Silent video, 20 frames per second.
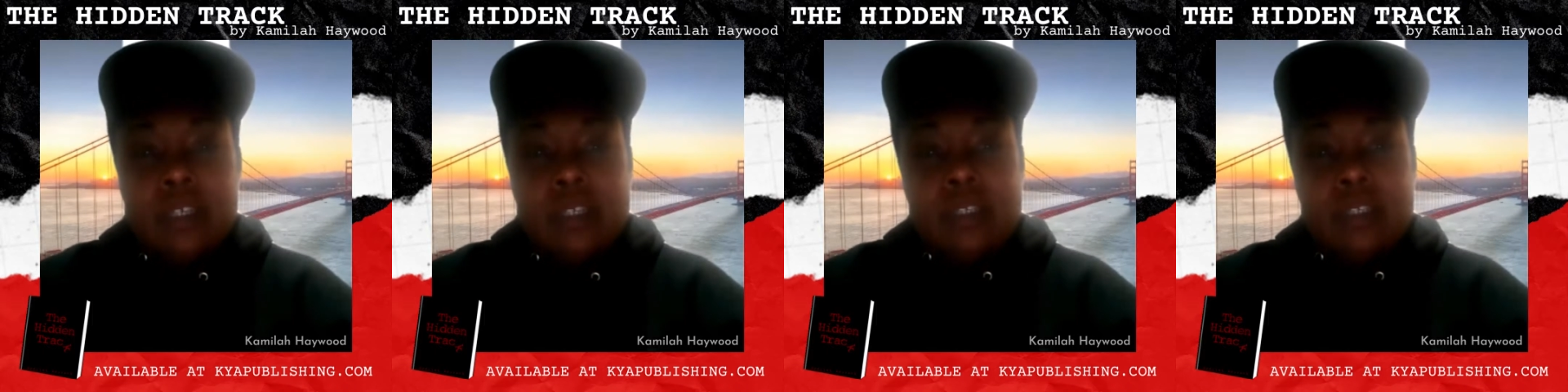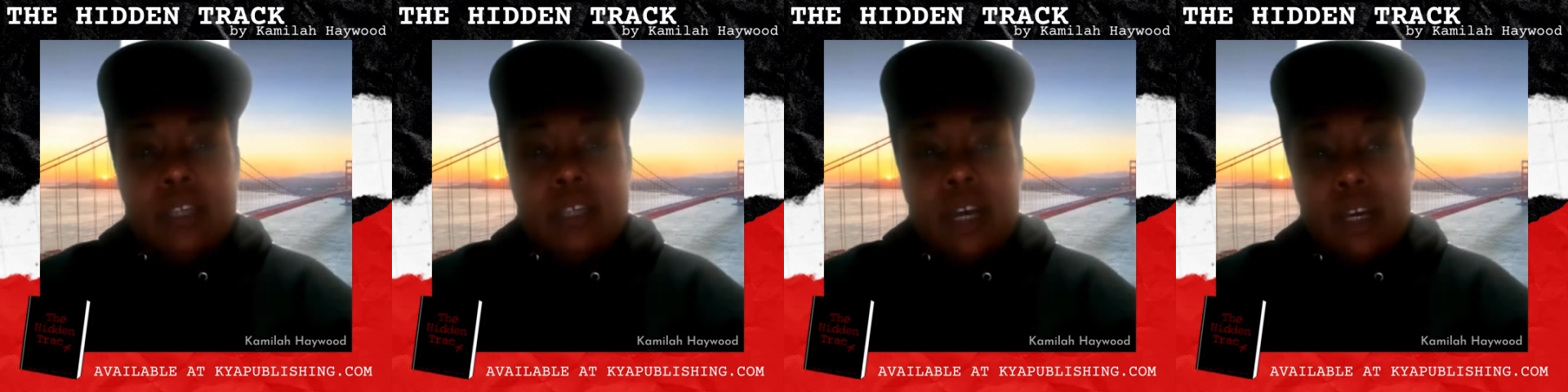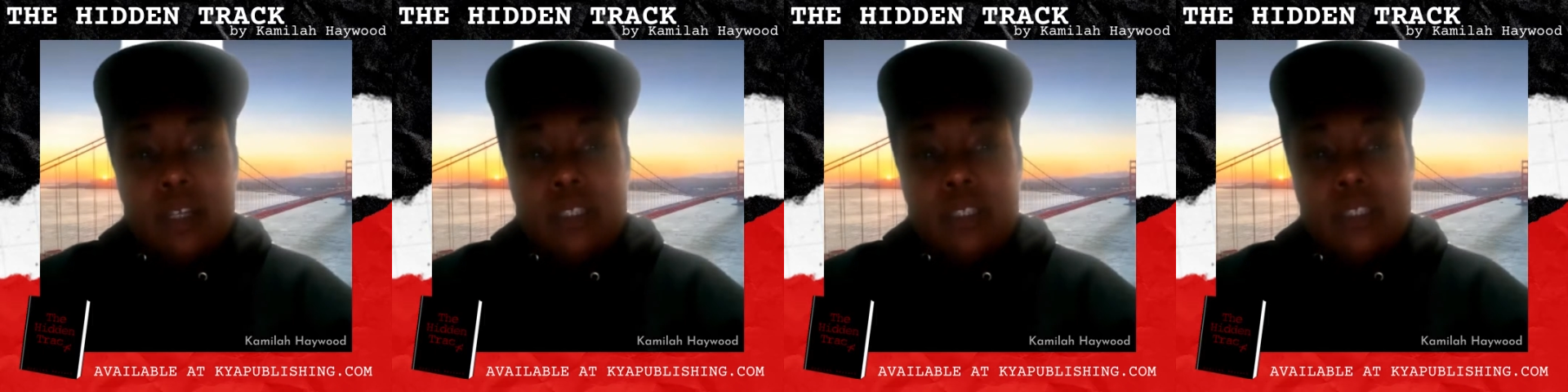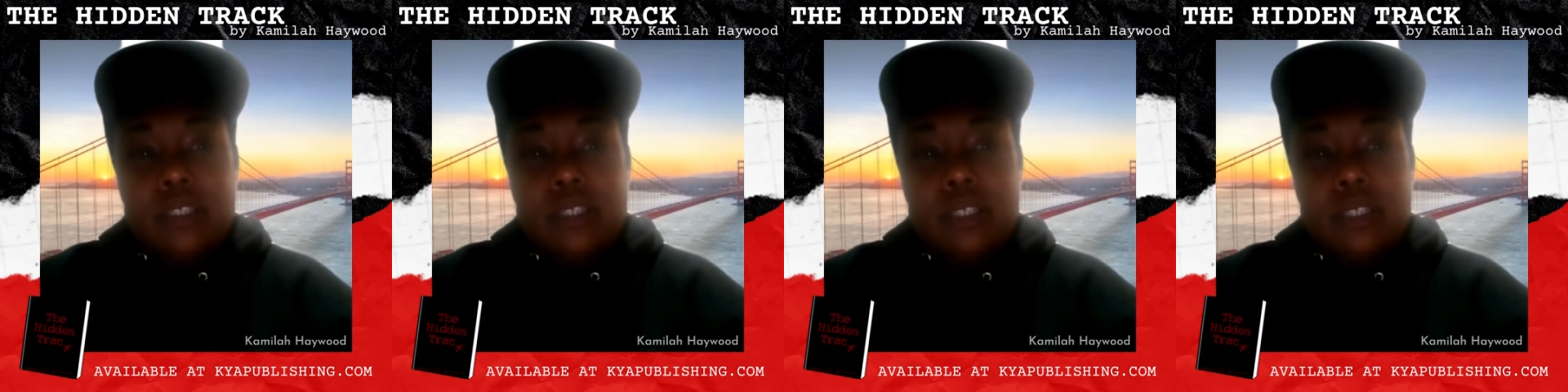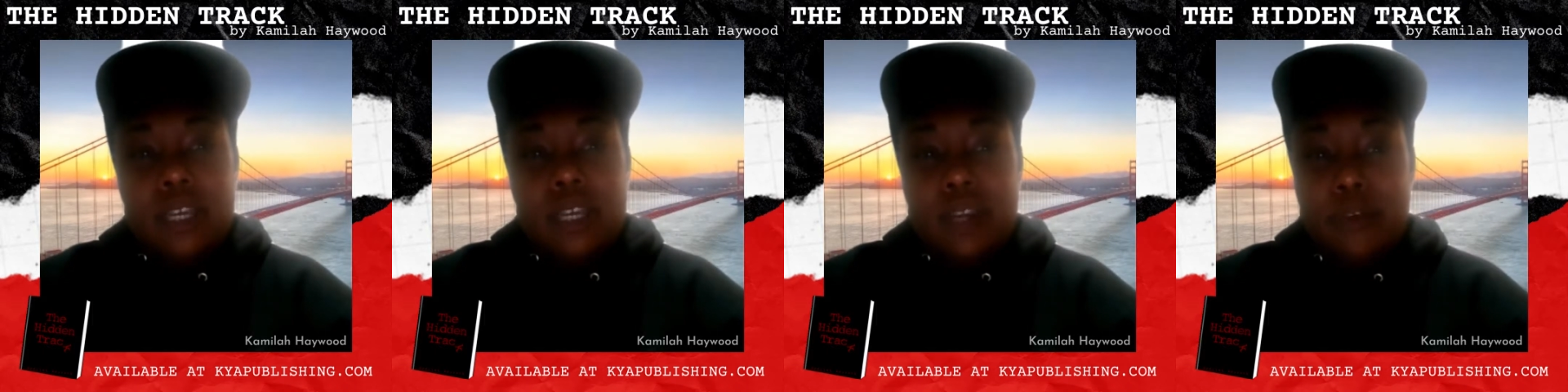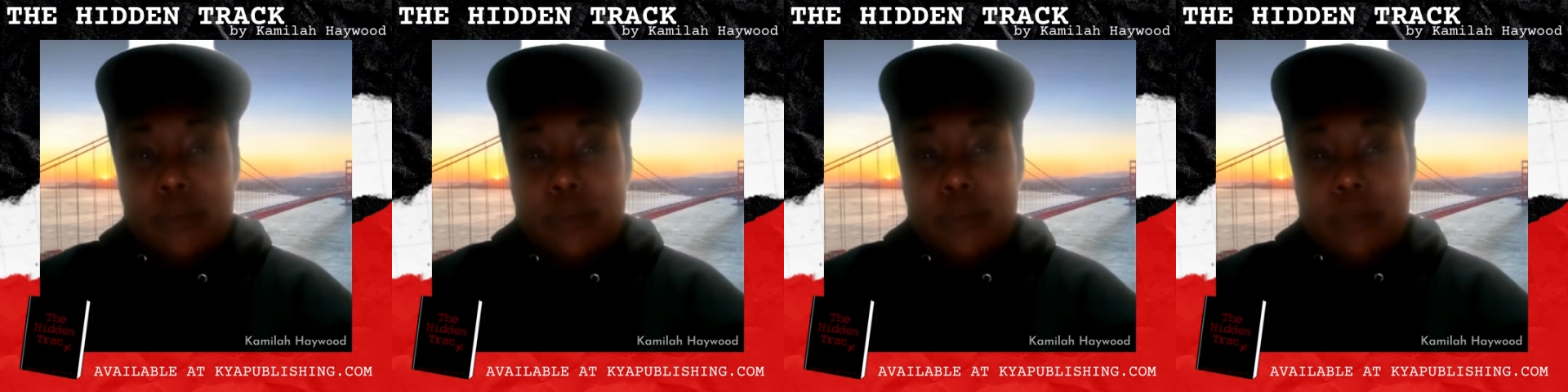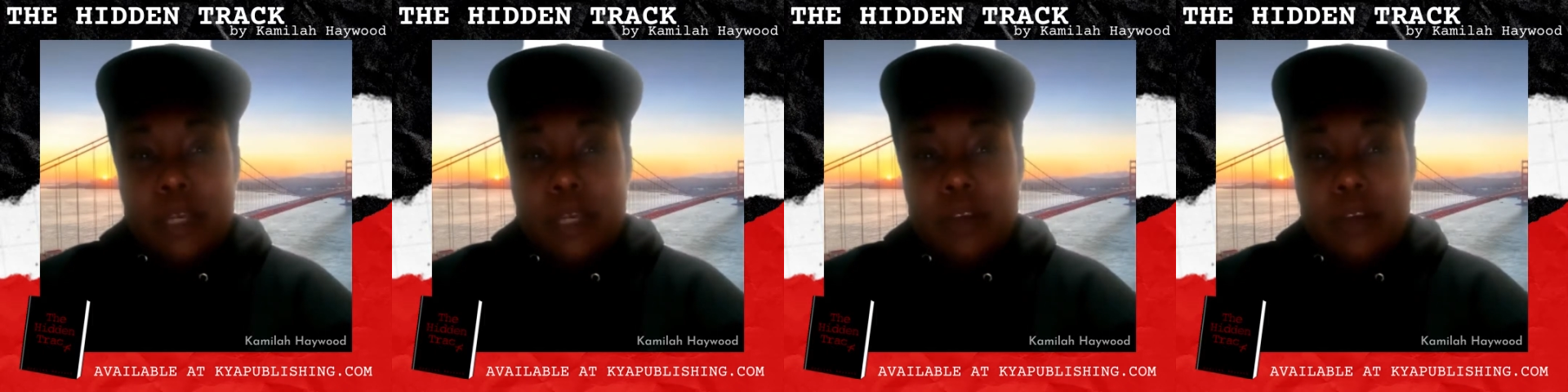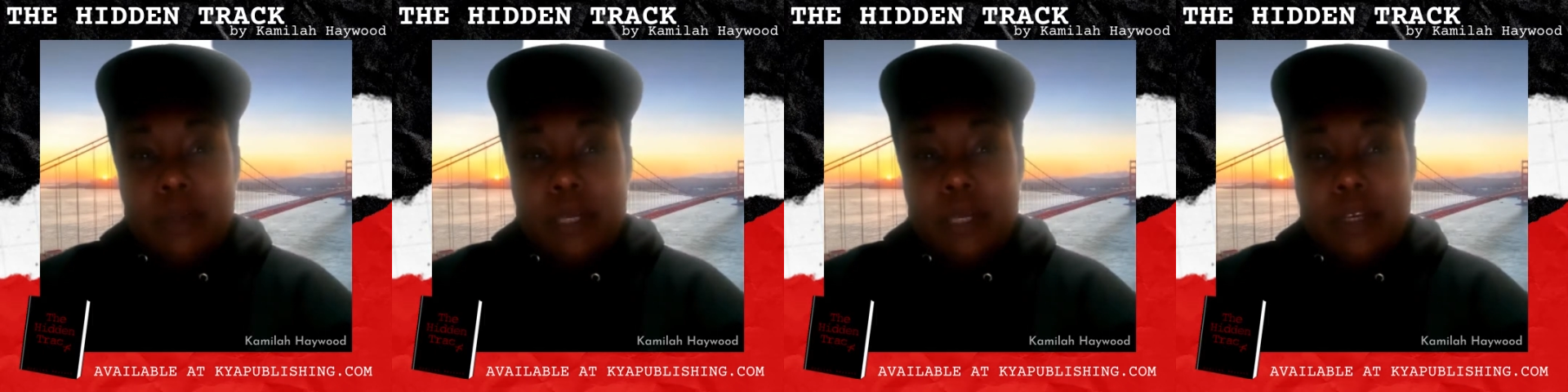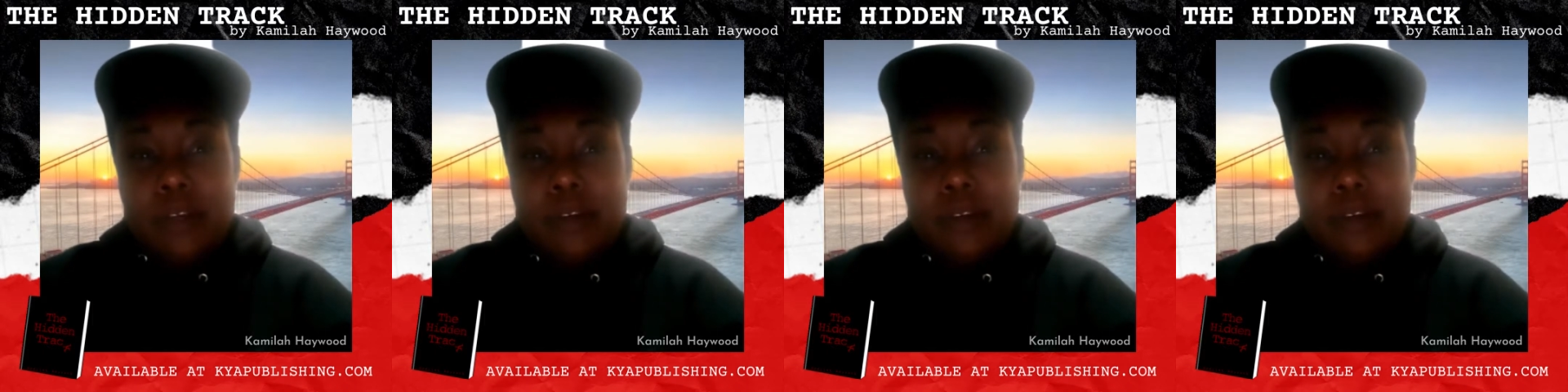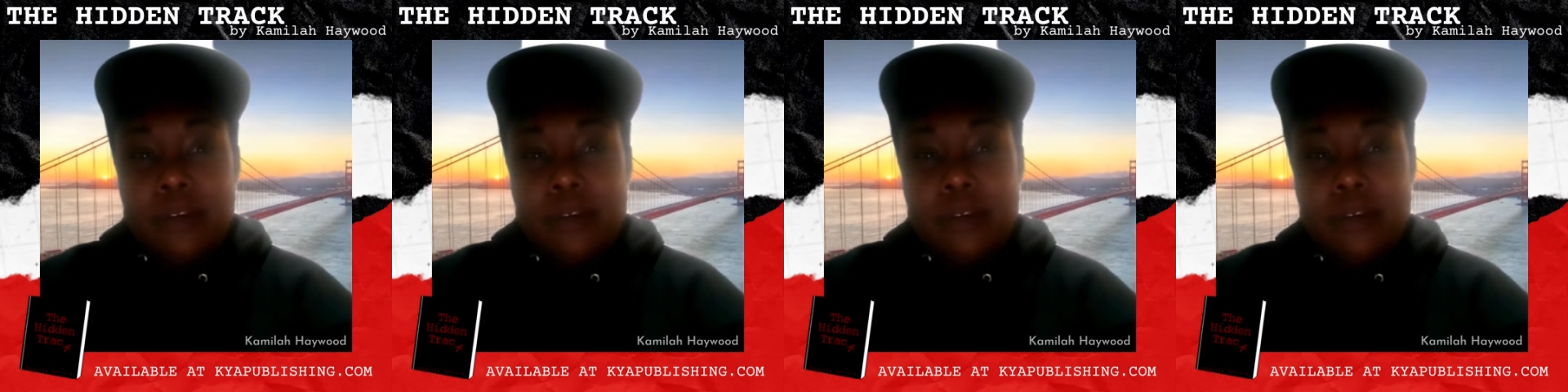touch. Can everybody hear me?